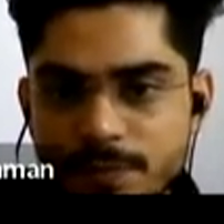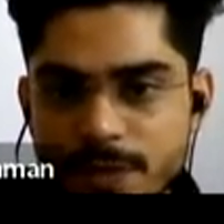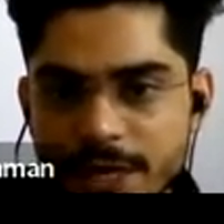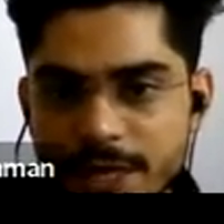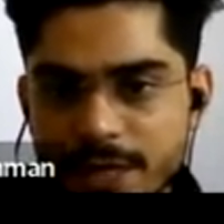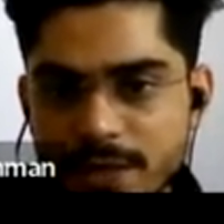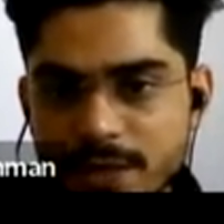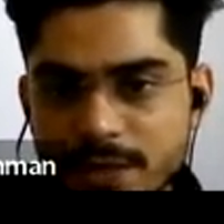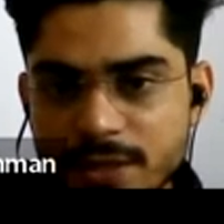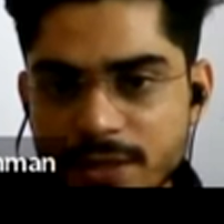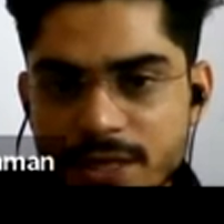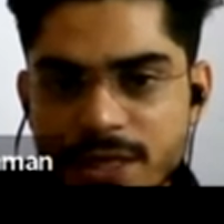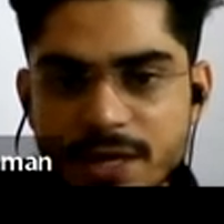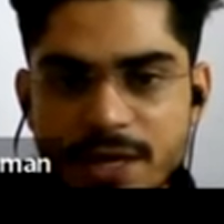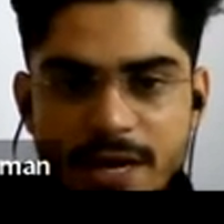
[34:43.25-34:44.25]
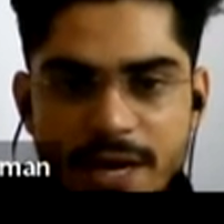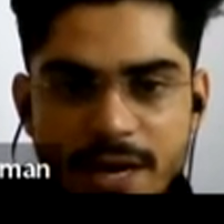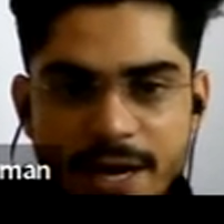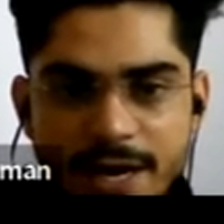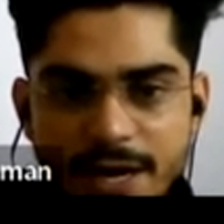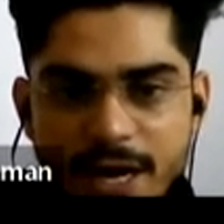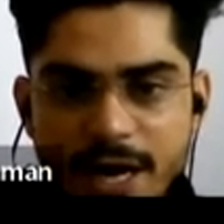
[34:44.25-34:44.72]
again,
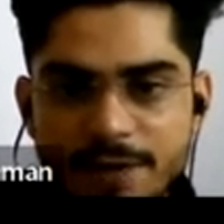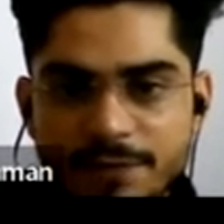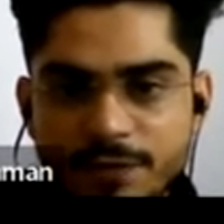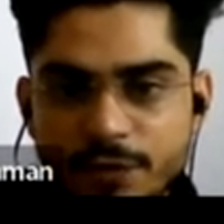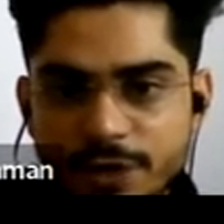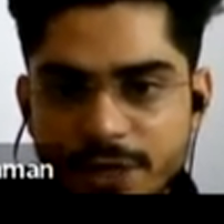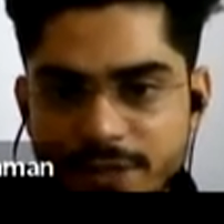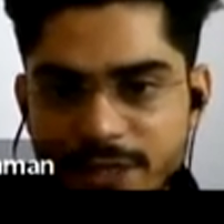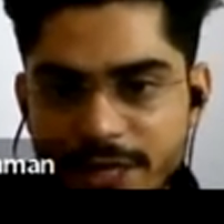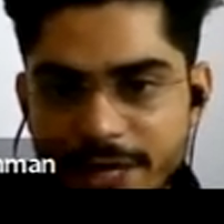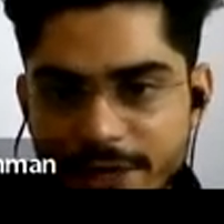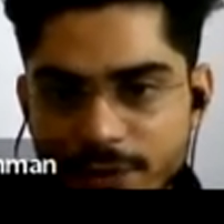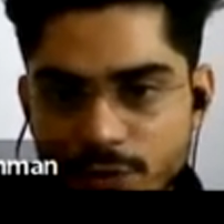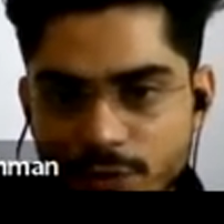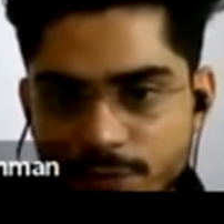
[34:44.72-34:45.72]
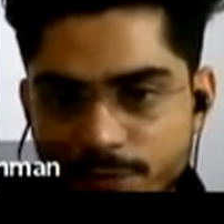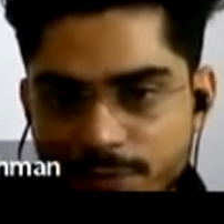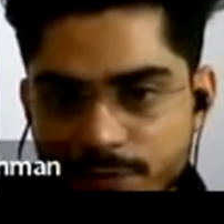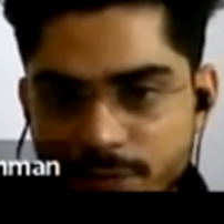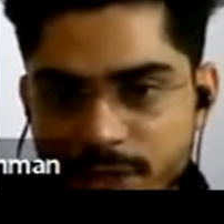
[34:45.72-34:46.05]
and R4 is 8 ohm.